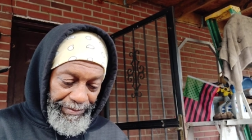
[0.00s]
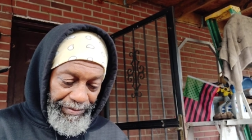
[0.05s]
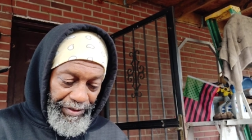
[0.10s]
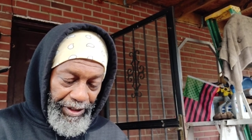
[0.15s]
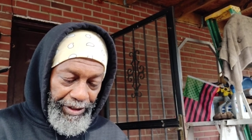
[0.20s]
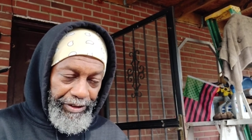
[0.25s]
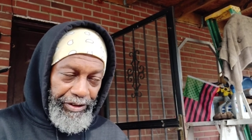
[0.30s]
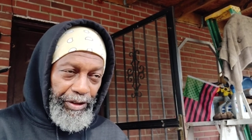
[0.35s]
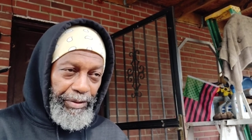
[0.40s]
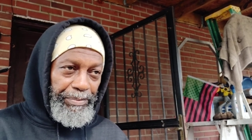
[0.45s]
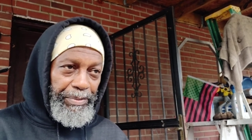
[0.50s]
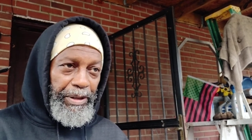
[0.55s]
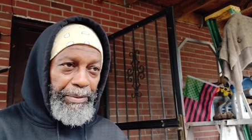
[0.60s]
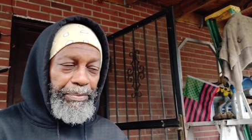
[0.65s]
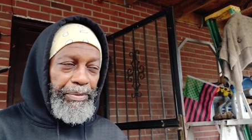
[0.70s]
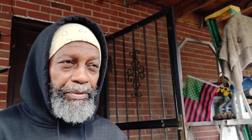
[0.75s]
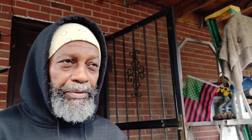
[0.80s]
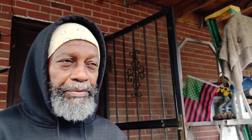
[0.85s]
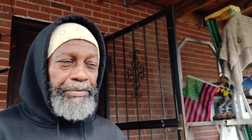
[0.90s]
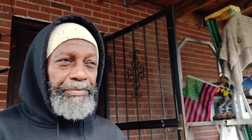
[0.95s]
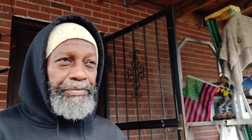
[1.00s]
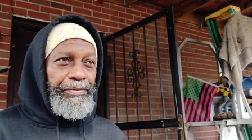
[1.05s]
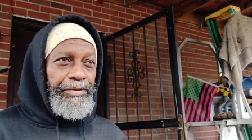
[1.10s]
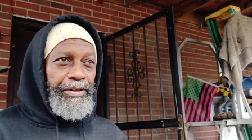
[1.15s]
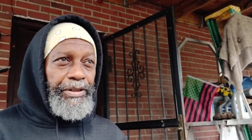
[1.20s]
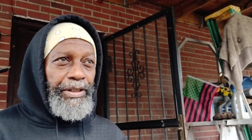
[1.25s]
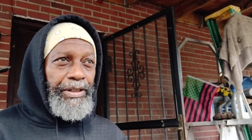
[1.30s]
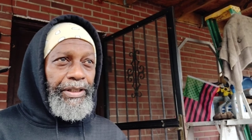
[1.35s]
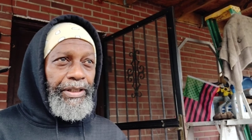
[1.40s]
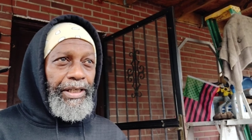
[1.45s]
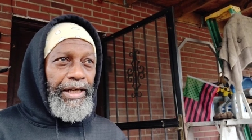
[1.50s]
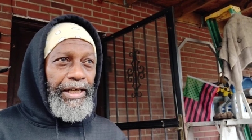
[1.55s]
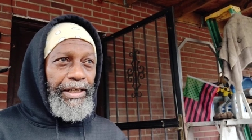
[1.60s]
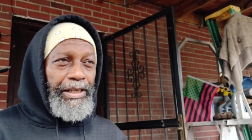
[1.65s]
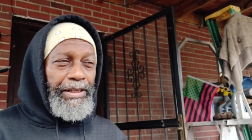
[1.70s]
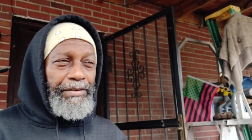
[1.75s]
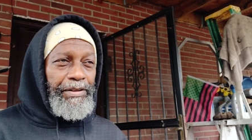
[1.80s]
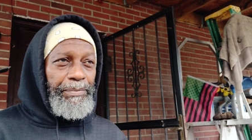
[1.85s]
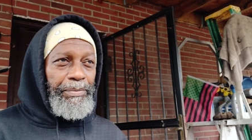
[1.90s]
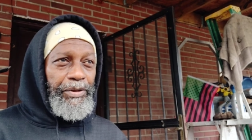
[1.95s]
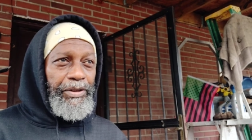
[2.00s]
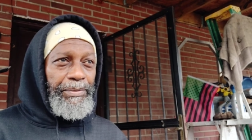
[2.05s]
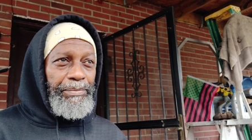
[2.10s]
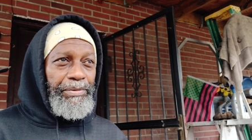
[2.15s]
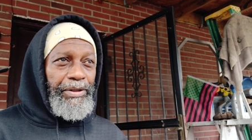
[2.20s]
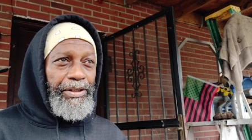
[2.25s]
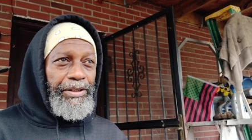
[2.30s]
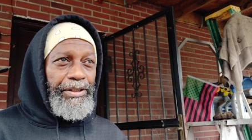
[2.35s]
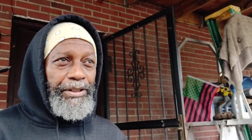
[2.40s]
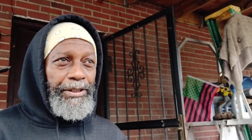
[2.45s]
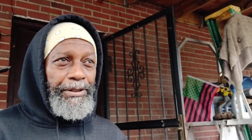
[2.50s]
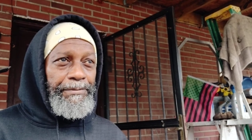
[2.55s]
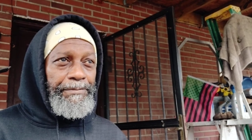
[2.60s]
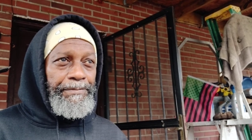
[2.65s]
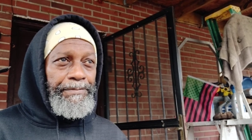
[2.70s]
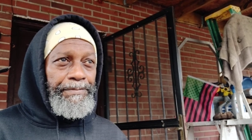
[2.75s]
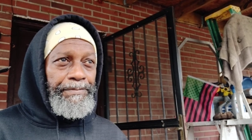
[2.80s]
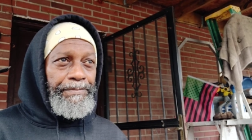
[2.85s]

foxhole people I have to put the brother